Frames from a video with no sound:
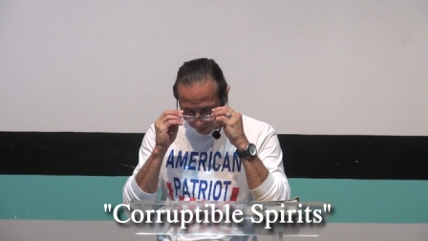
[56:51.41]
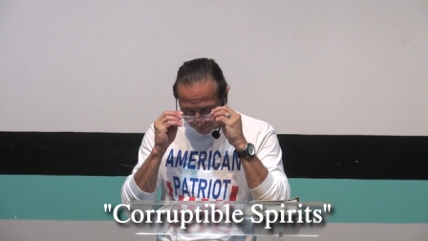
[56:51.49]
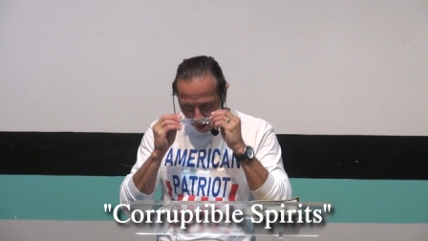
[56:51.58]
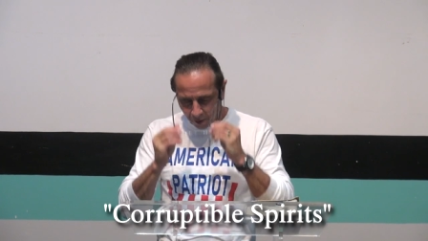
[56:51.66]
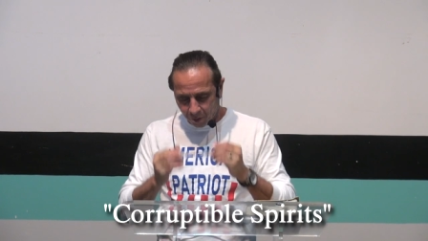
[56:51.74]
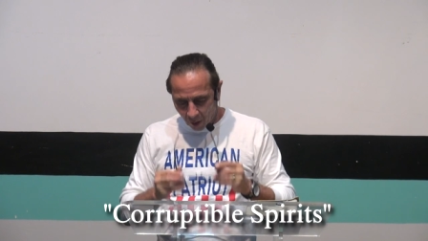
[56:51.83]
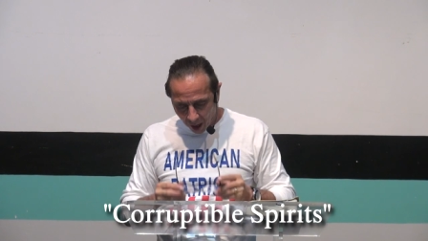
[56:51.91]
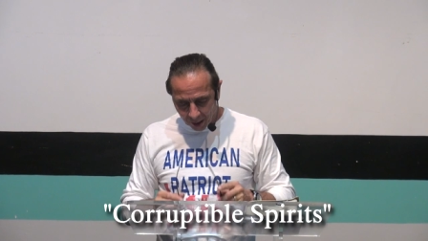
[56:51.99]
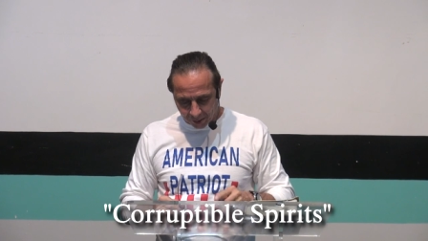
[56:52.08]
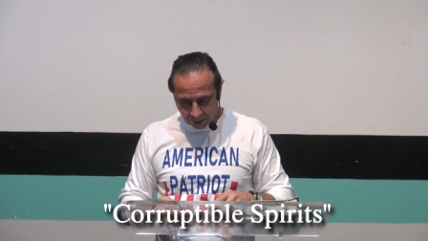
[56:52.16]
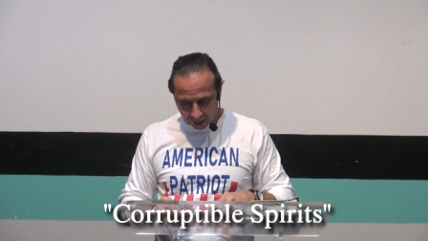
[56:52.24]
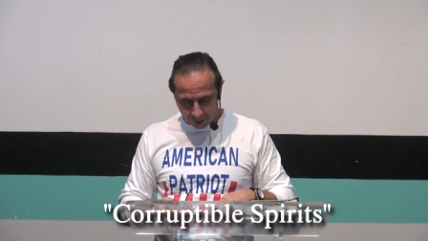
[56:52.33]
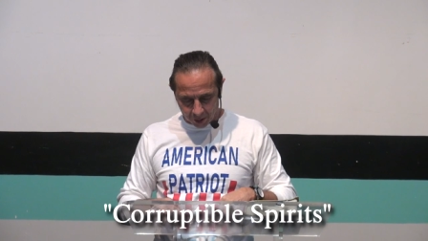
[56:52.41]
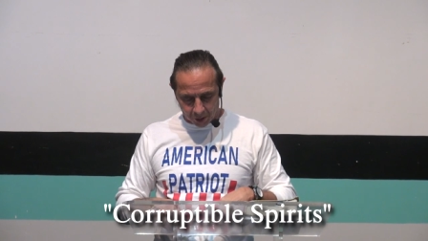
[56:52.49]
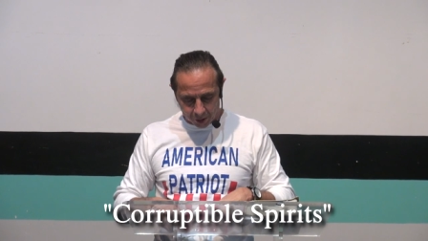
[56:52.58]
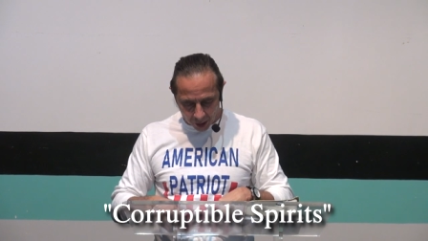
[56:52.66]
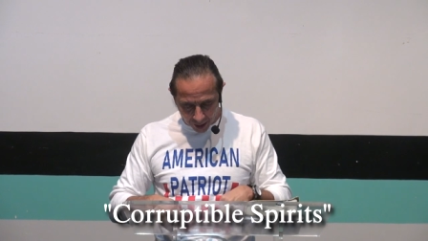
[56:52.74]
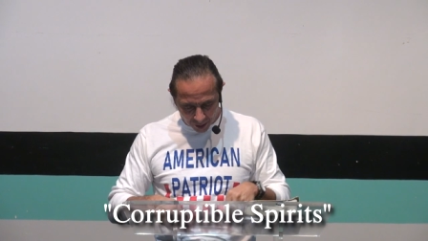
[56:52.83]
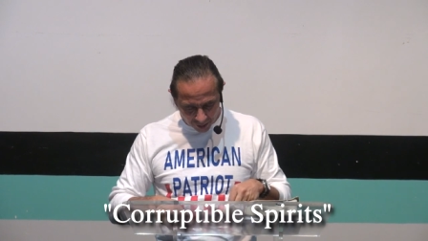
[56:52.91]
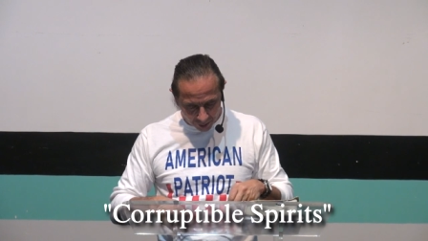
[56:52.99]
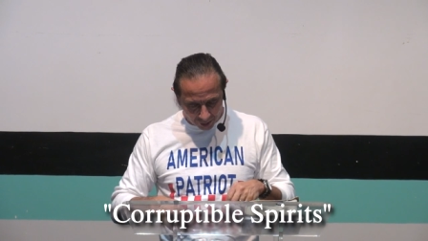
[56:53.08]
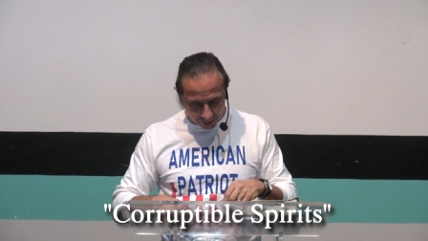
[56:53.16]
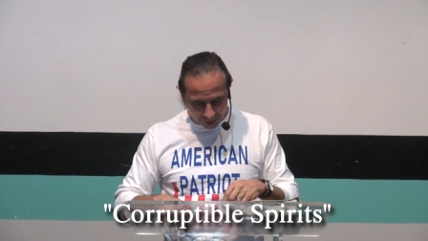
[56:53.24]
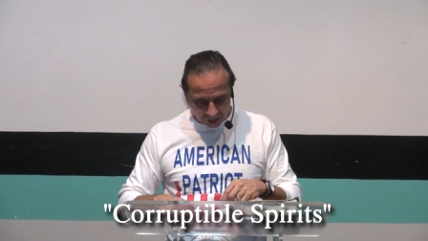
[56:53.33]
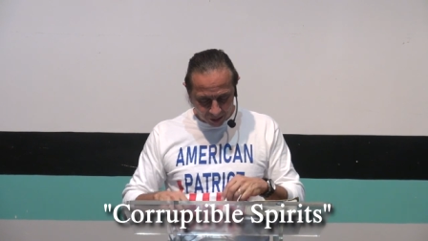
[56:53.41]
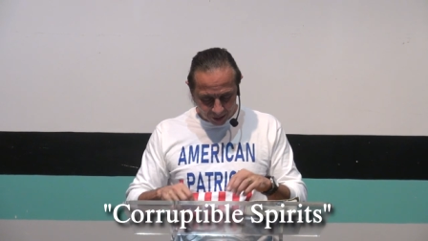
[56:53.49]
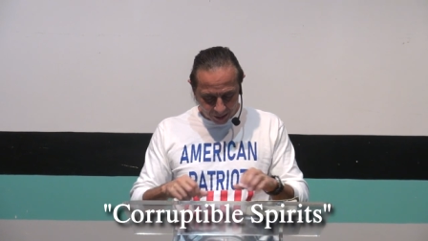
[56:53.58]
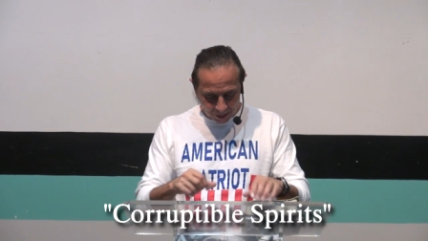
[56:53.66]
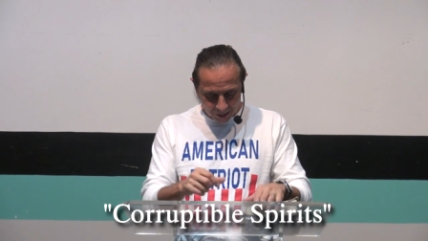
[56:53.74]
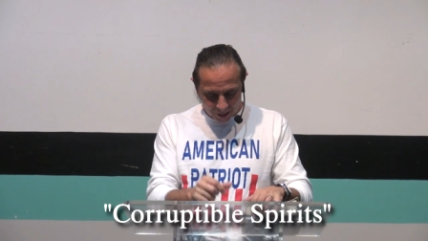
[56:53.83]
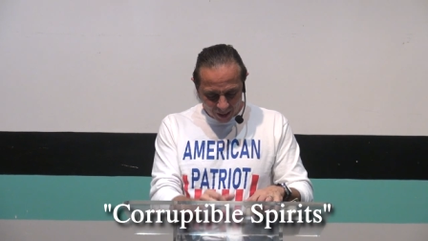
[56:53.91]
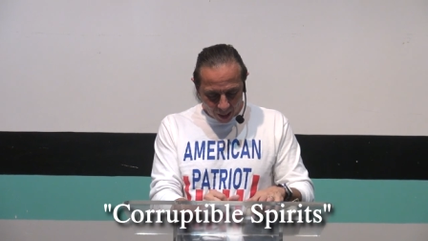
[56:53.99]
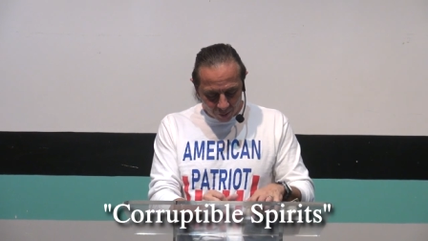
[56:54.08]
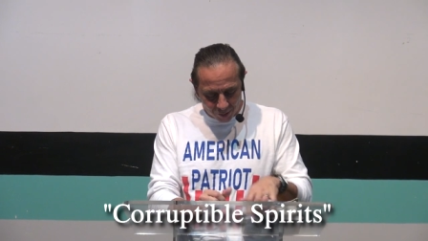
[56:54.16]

of our thoughts, our desires our